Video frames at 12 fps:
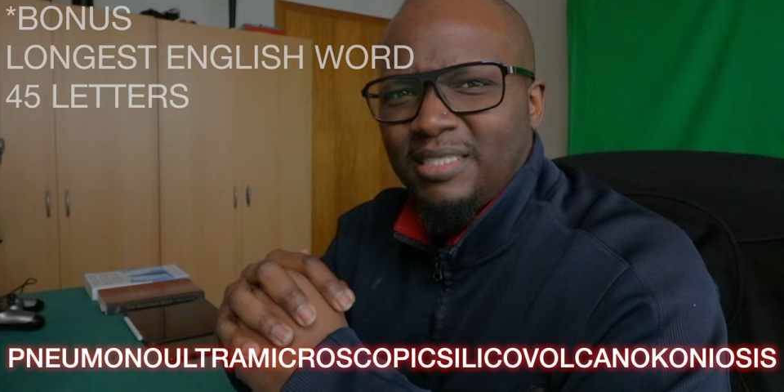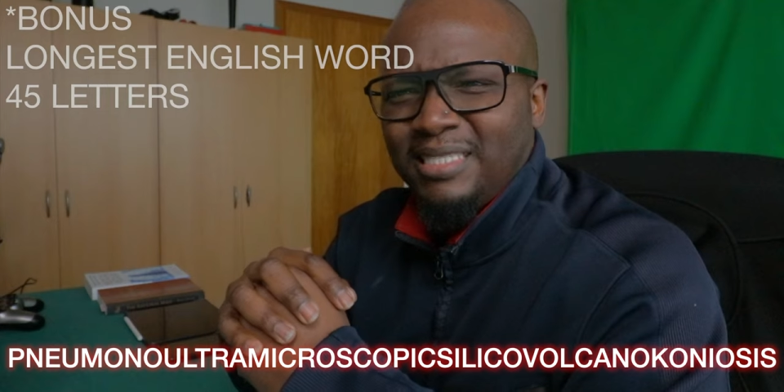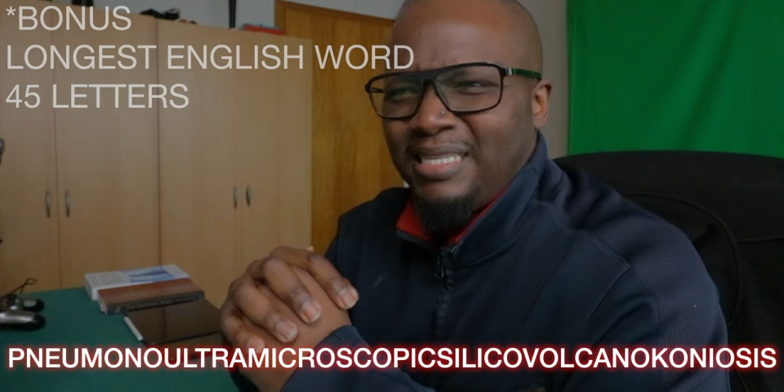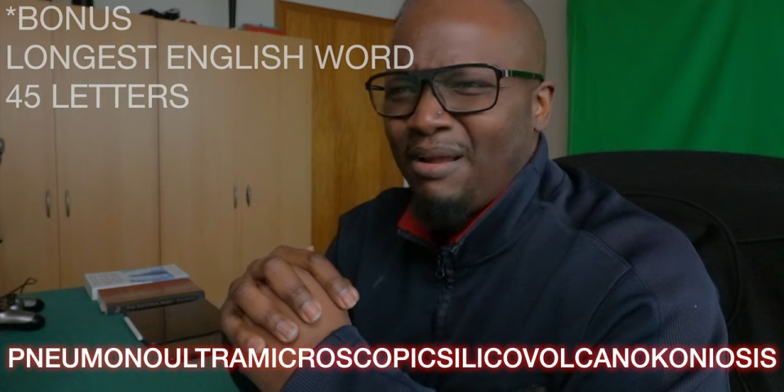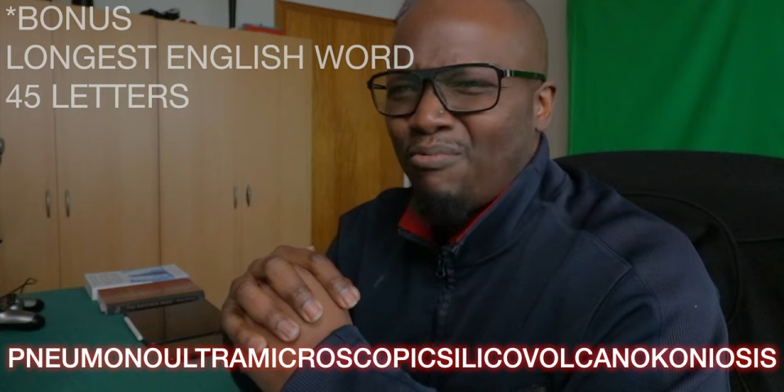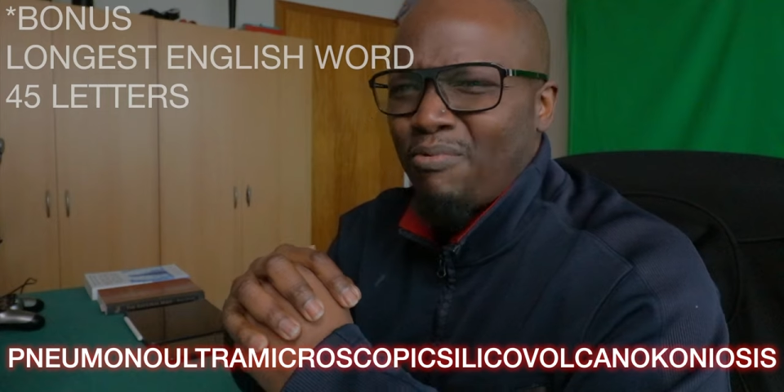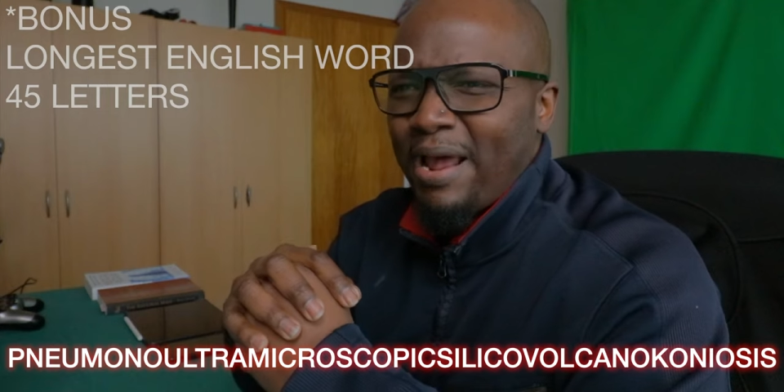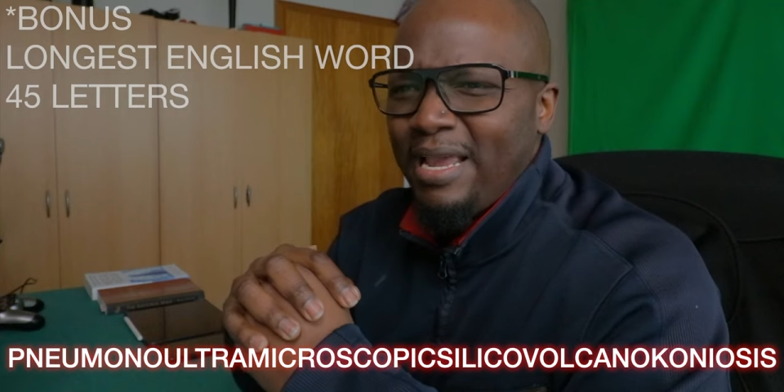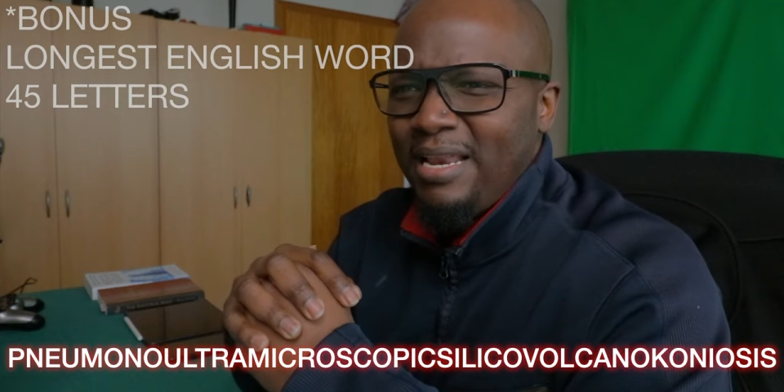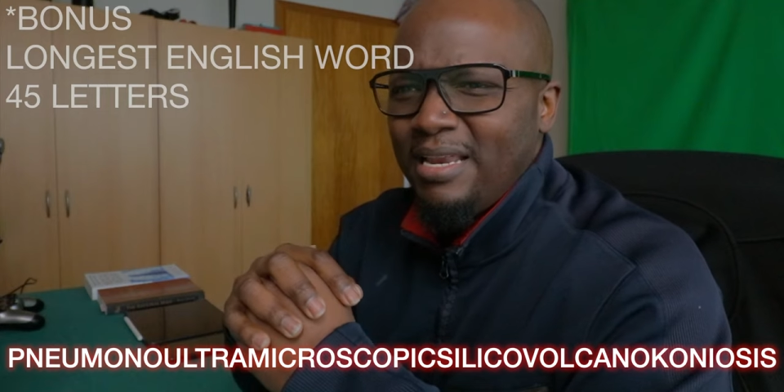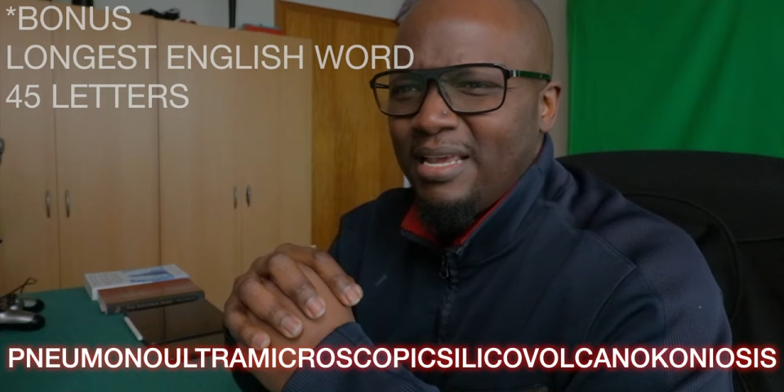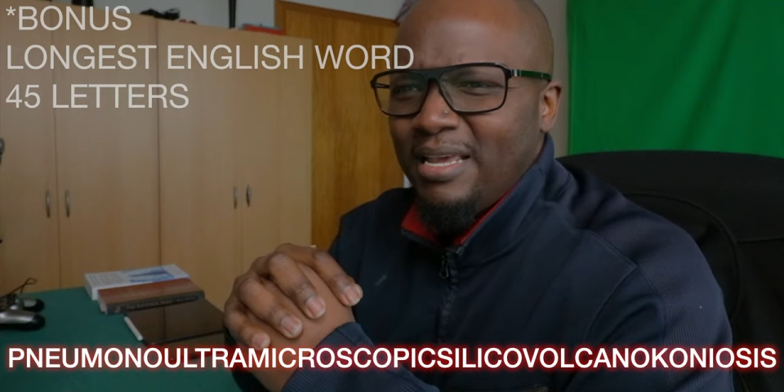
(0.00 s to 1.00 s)
Is that
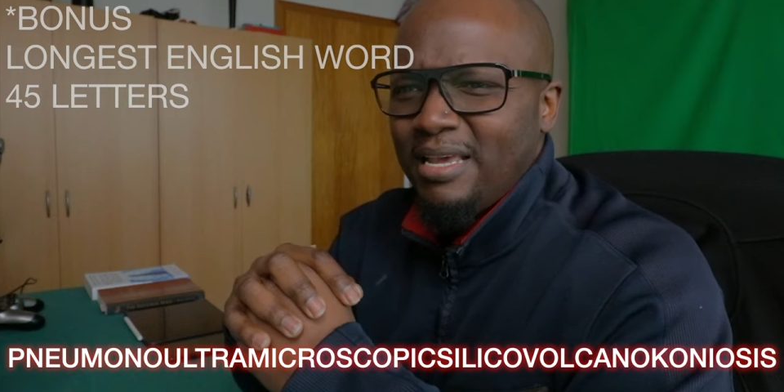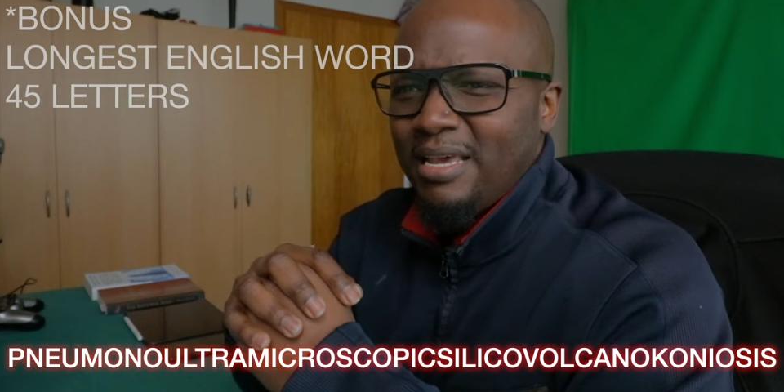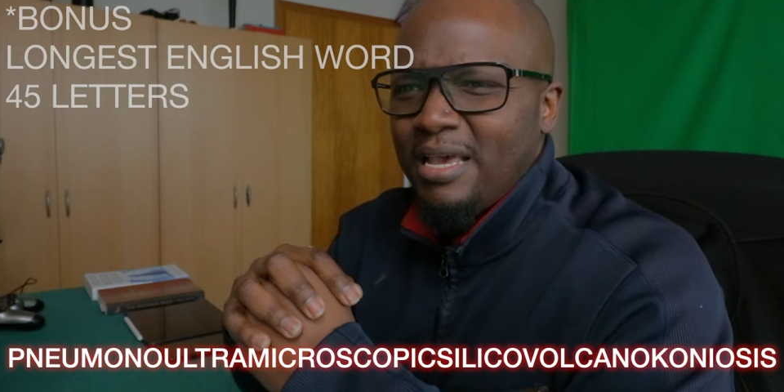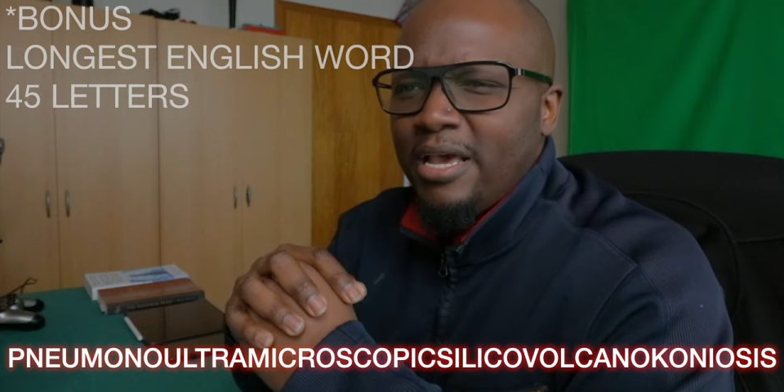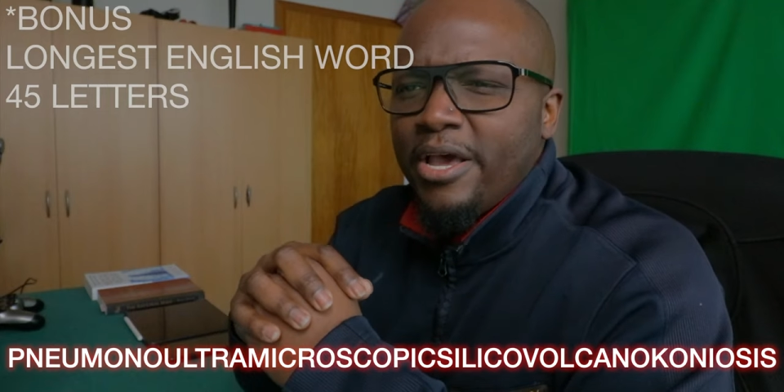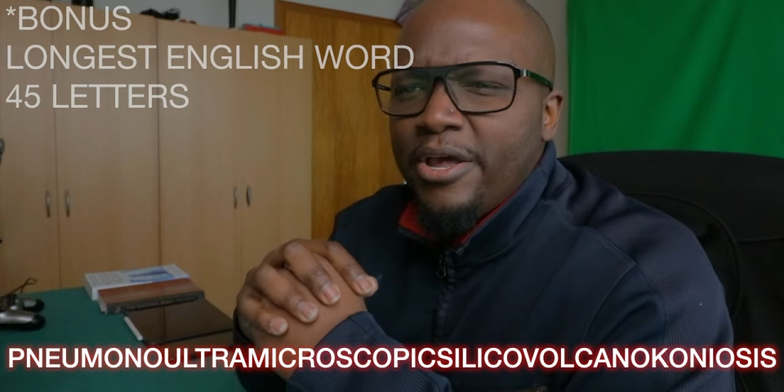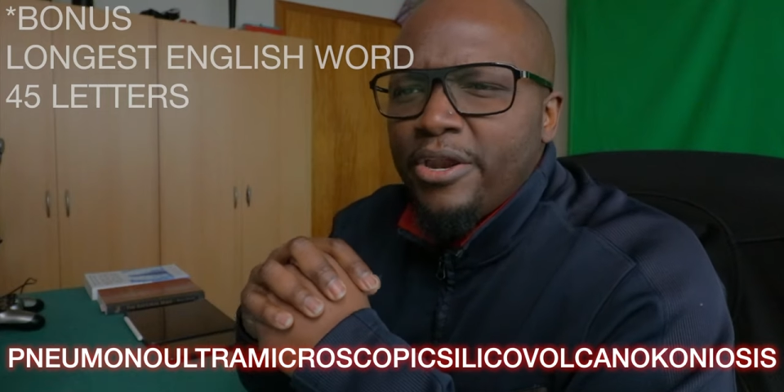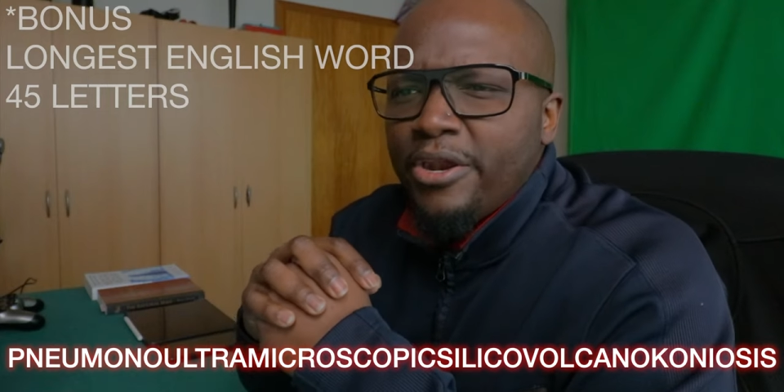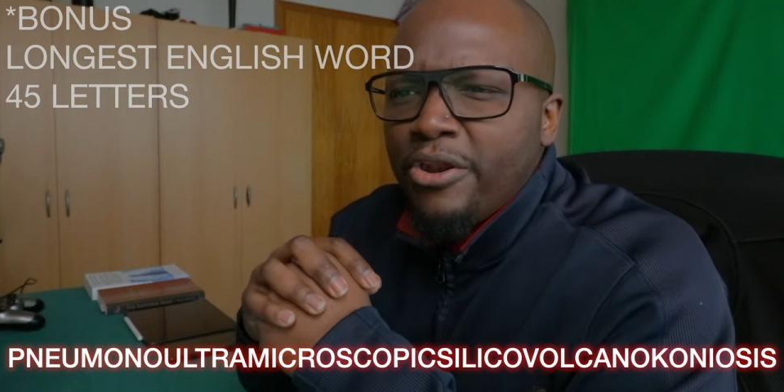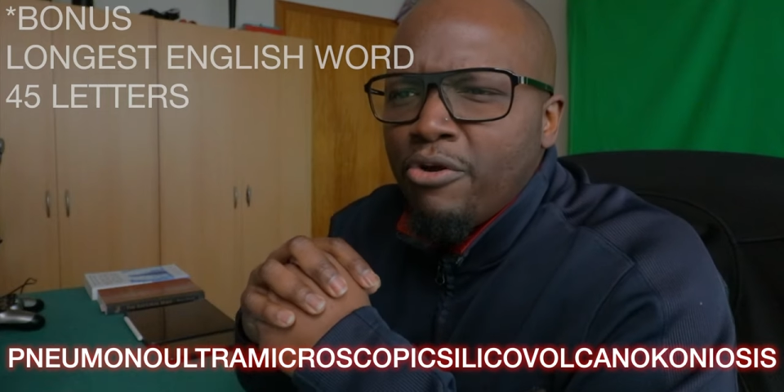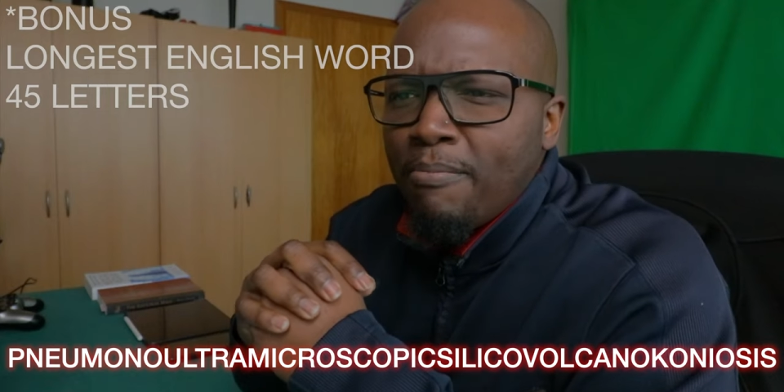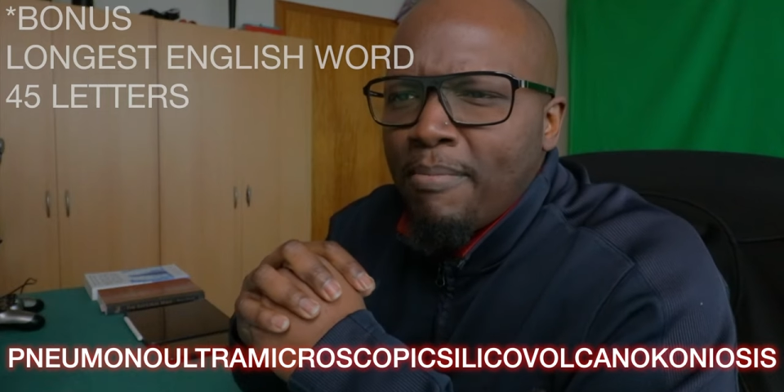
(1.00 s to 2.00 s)
right?
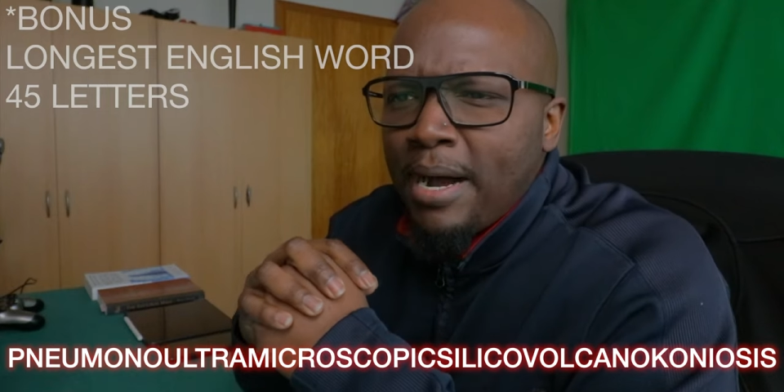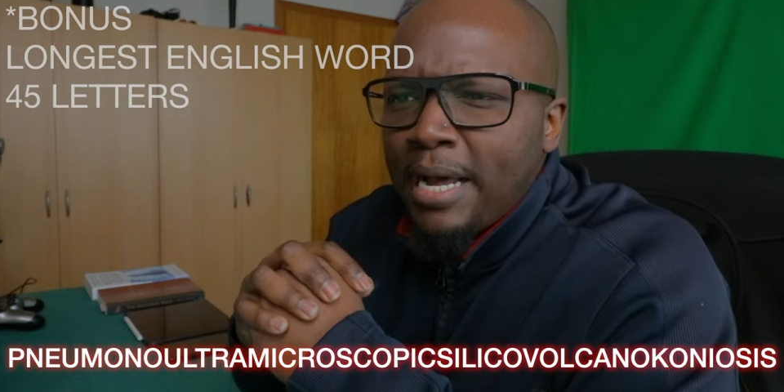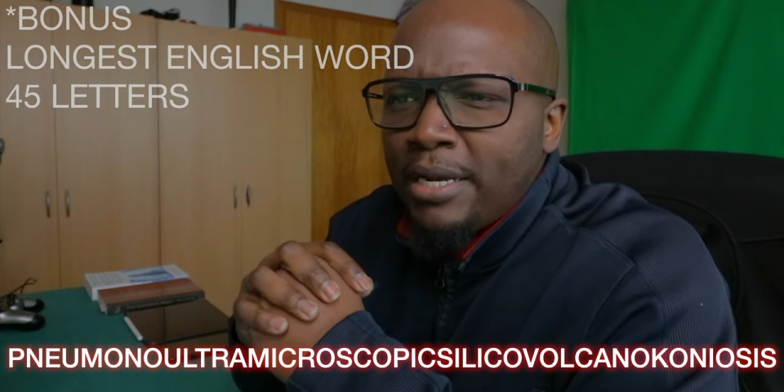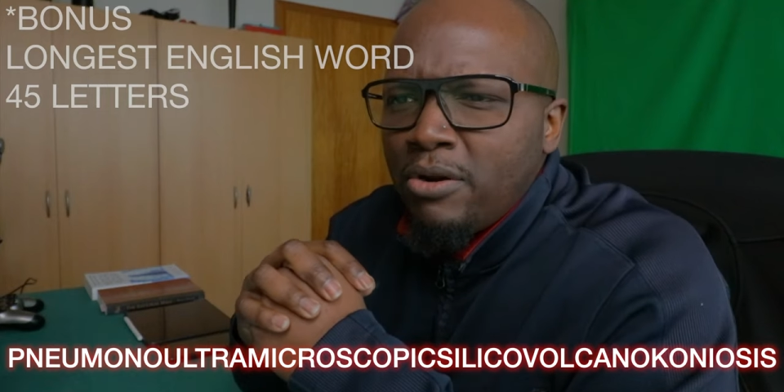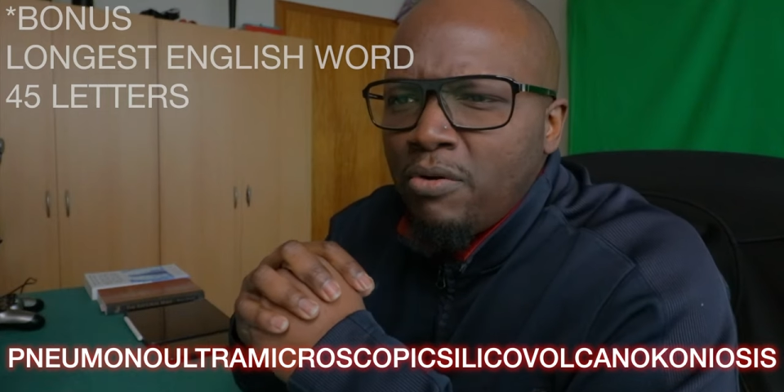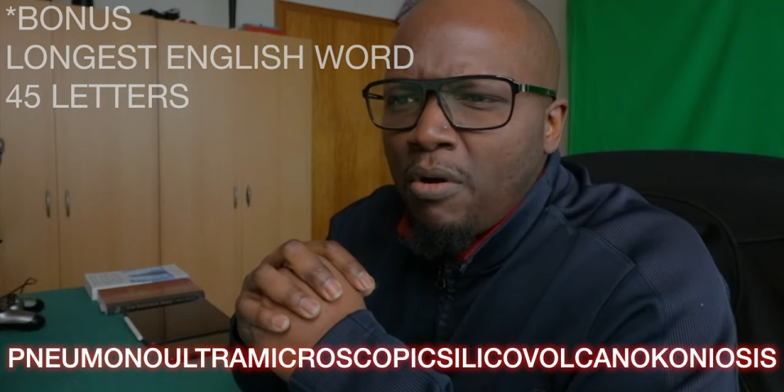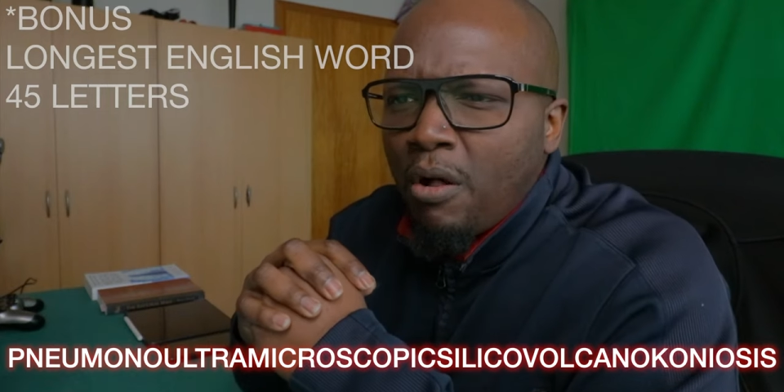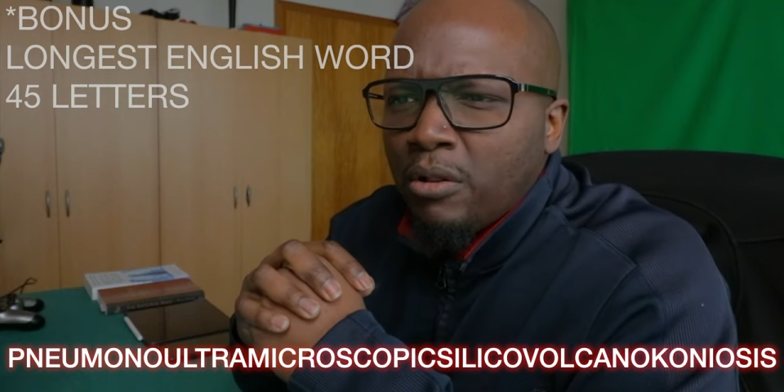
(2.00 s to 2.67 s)
Pneumano